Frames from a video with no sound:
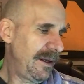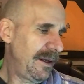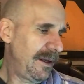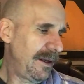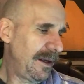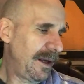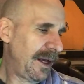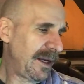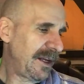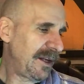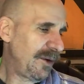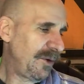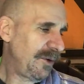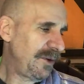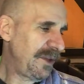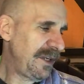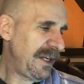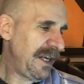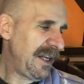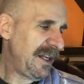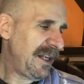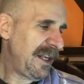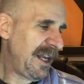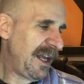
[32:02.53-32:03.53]
I can only
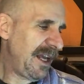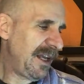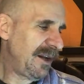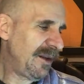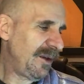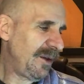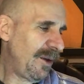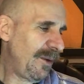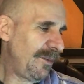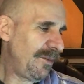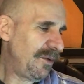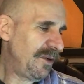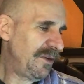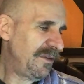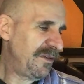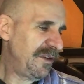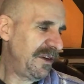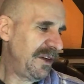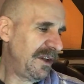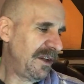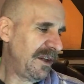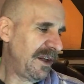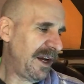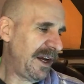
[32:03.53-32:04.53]
eat cantaloupe with
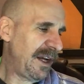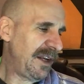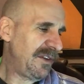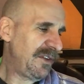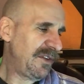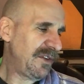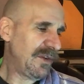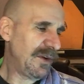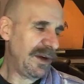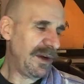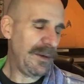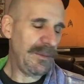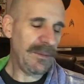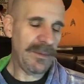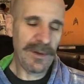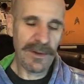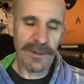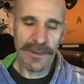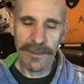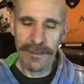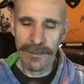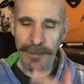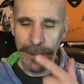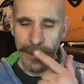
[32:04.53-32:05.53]
vanilla ice cream.
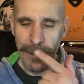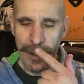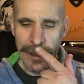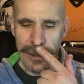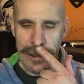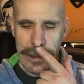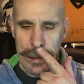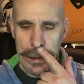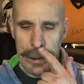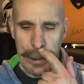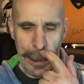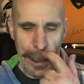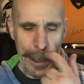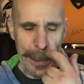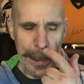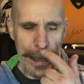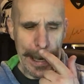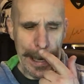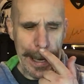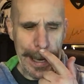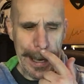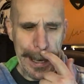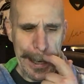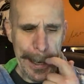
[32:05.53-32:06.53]
Maybe I should try
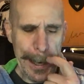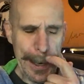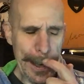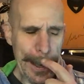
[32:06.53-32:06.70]
that.